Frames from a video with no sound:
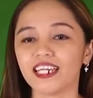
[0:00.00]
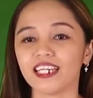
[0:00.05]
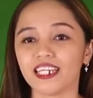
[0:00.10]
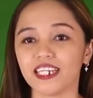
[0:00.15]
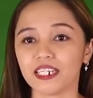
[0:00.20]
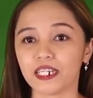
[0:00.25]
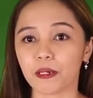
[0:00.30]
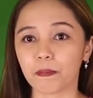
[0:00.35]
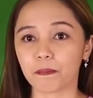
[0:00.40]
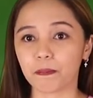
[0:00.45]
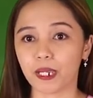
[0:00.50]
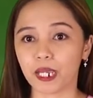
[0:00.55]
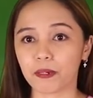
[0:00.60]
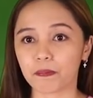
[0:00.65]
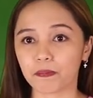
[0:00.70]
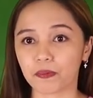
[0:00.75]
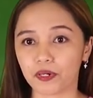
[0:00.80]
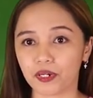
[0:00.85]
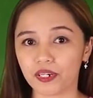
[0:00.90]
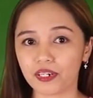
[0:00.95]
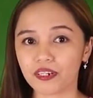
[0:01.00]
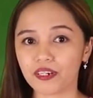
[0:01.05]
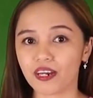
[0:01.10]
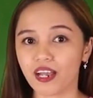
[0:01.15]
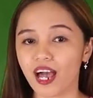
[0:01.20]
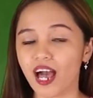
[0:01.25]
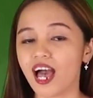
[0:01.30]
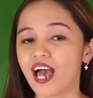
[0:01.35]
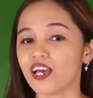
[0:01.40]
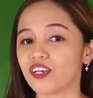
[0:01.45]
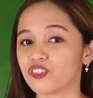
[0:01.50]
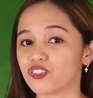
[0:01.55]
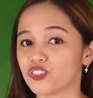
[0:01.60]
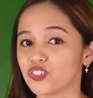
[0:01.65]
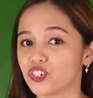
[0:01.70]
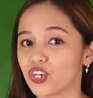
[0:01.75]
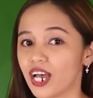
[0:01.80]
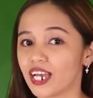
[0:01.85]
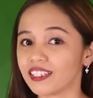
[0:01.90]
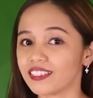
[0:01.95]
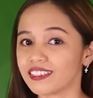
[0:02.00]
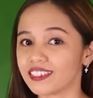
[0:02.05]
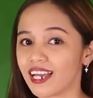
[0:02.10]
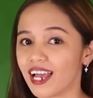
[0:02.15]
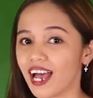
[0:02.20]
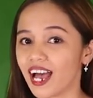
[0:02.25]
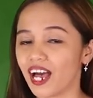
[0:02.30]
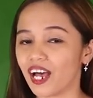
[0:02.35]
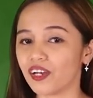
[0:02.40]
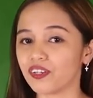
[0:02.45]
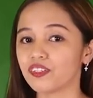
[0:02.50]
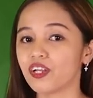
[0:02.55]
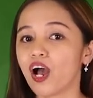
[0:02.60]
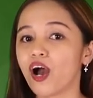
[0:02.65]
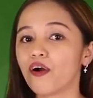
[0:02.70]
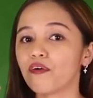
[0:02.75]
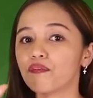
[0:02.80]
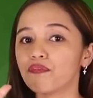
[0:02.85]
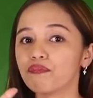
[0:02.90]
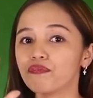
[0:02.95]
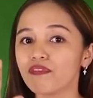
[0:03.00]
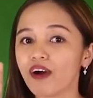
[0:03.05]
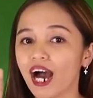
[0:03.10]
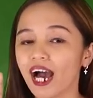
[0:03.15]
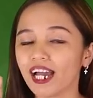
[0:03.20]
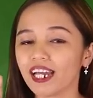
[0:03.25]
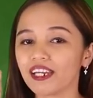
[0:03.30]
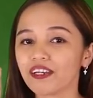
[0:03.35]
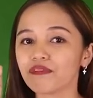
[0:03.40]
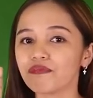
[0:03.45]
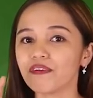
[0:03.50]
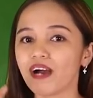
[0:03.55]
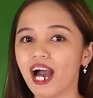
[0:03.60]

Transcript: In a paper, jot down 5